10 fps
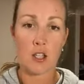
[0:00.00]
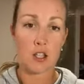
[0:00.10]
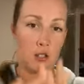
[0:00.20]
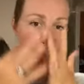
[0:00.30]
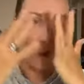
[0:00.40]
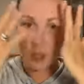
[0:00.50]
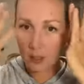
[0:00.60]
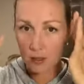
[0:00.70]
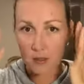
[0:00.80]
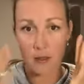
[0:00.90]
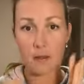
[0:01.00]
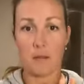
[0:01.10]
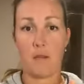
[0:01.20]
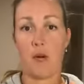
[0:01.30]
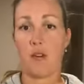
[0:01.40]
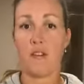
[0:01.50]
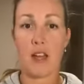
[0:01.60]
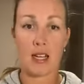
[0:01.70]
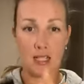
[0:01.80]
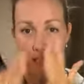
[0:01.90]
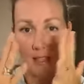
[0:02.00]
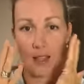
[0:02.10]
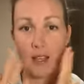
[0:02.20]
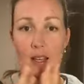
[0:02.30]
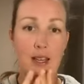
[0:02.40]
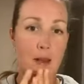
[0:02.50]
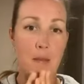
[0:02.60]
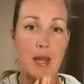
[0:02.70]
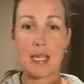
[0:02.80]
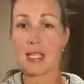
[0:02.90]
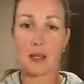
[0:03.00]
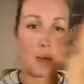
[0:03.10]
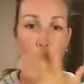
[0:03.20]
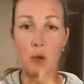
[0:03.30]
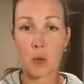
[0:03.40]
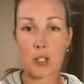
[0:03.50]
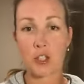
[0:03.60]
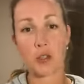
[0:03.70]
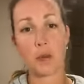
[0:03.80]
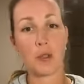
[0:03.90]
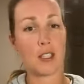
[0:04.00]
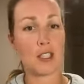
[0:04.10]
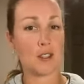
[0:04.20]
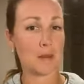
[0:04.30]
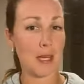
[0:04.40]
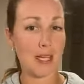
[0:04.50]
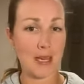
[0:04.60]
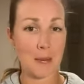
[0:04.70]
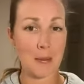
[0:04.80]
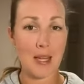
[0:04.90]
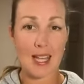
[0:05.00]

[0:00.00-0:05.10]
just want to perfect the base upon which you're putting your makeup,